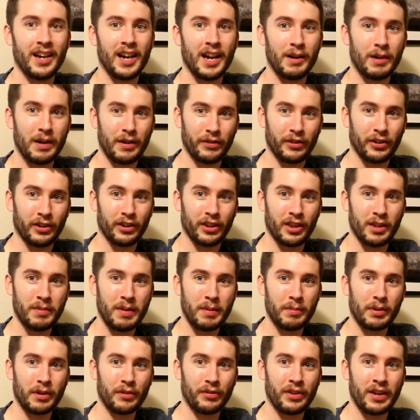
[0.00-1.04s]
However, the
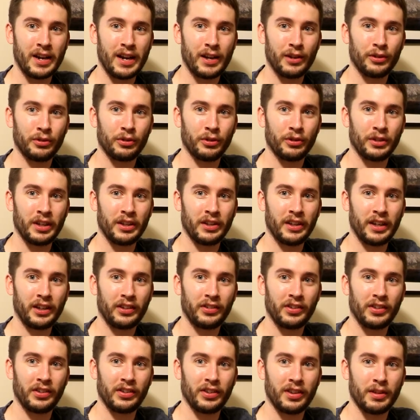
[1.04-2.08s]
member of the household that
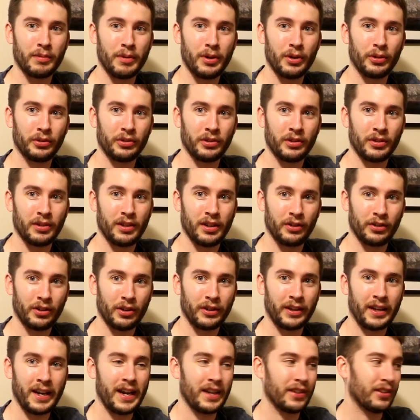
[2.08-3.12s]
likes this the most is
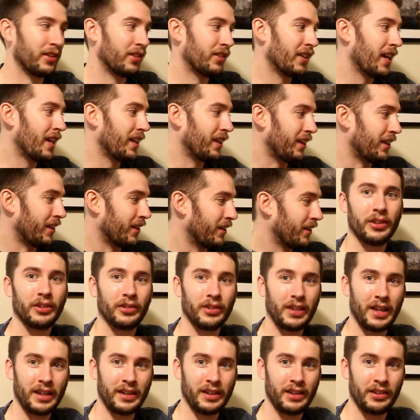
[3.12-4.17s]
our cat Sadie.
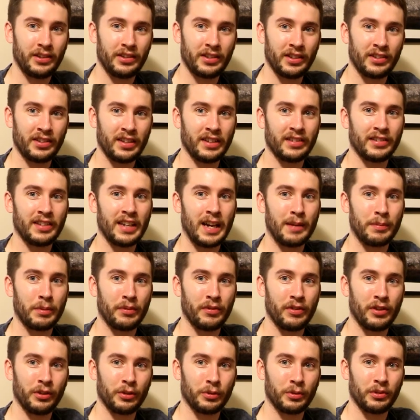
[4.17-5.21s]
Sadie sits on top
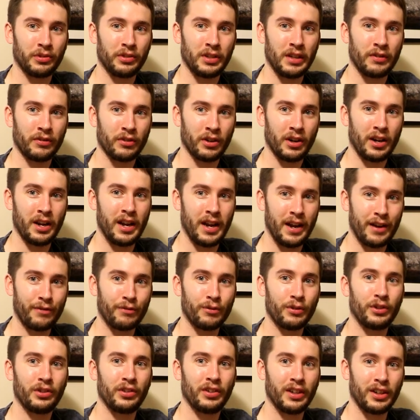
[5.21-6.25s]
of this receiver
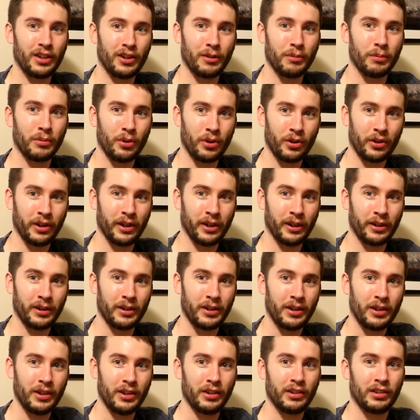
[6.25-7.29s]
every single morning,
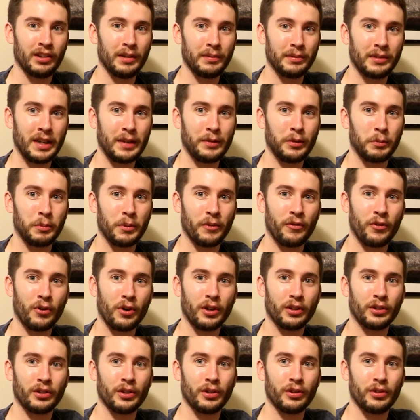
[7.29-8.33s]
sometimes
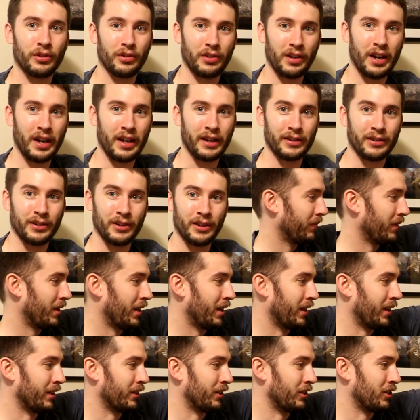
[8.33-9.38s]
before it turns on,
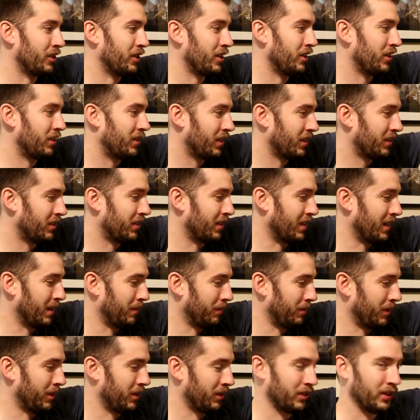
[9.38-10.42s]
and she sits on
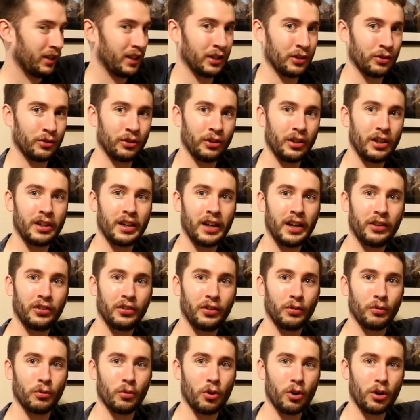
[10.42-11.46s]
it because it gets really
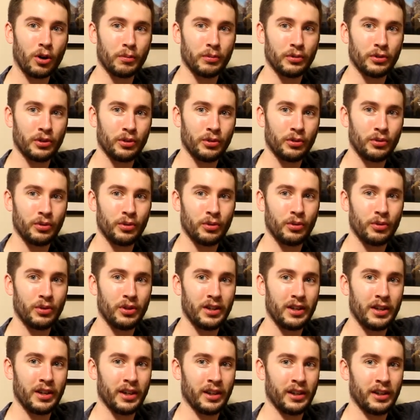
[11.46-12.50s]
nice and warm due to
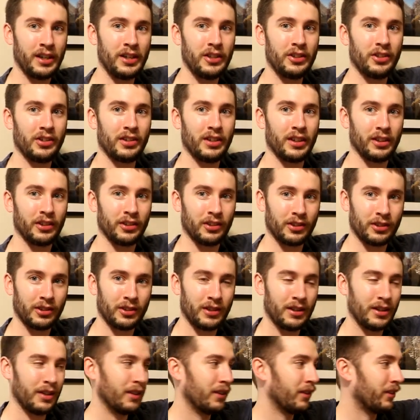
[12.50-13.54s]
the uh, heat sinks
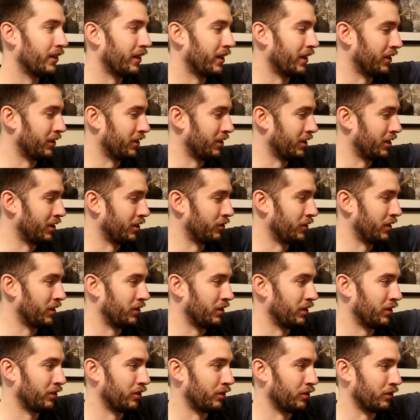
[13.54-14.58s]
and the
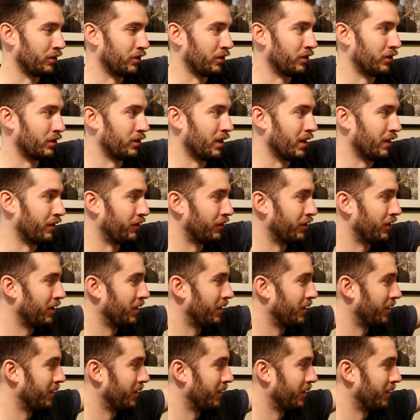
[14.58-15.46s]
transistors and stuff.